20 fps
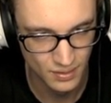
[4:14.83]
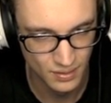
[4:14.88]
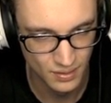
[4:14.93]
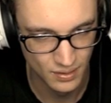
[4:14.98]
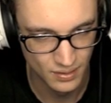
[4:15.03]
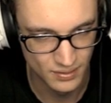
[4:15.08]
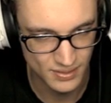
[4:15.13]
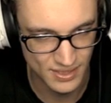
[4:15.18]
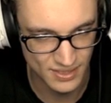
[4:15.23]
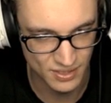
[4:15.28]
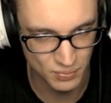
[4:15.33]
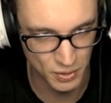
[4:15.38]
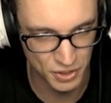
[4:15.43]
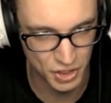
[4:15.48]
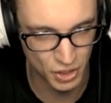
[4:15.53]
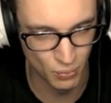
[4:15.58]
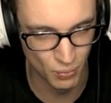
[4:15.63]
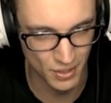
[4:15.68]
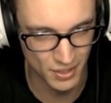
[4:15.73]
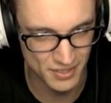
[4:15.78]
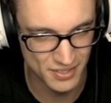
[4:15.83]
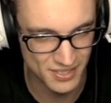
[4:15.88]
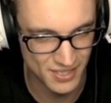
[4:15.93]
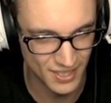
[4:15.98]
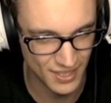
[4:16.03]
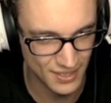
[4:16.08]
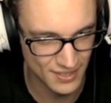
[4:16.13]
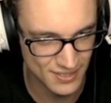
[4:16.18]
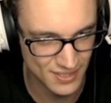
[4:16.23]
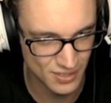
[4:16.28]
Is this what you want to
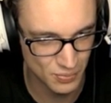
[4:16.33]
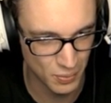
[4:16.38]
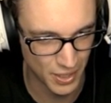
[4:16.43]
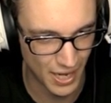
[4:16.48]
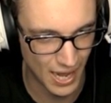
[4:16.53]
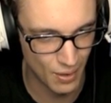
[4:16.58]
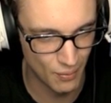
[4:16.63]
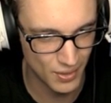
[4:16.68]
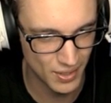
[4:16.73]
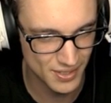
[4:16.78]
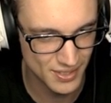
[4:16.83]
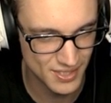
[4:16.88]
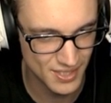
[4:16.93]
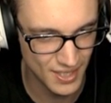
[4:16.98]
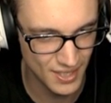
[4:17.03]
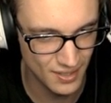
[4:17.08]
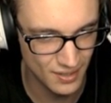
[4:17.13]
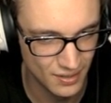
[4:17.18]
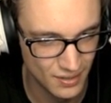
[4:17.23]
see? Is this what I want to see?